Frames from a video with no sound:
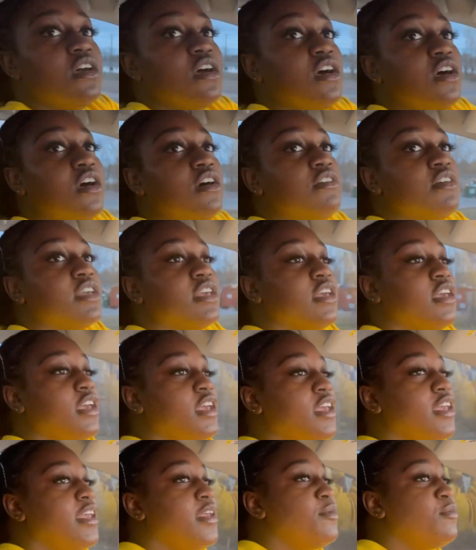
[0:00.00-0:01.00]

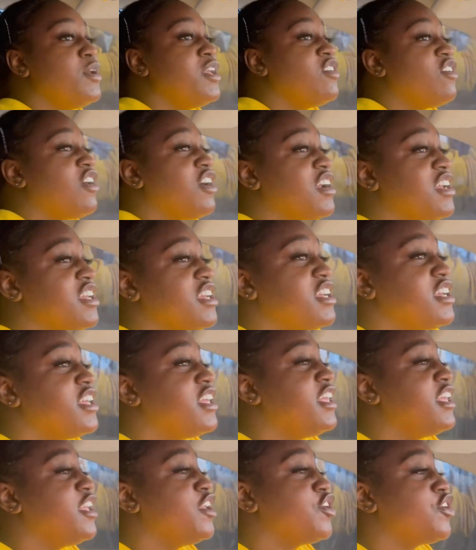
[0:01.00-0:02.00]
Okay, we are
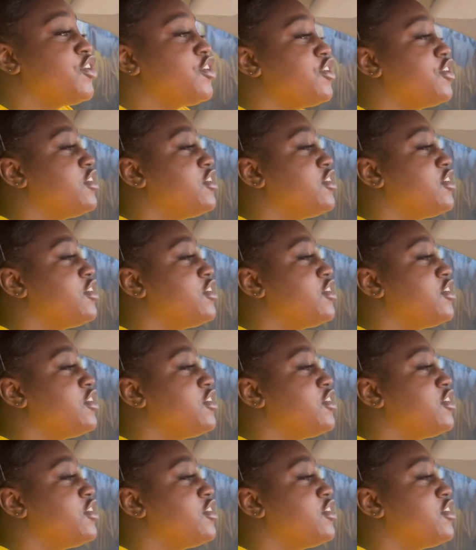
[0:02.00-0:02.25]
here.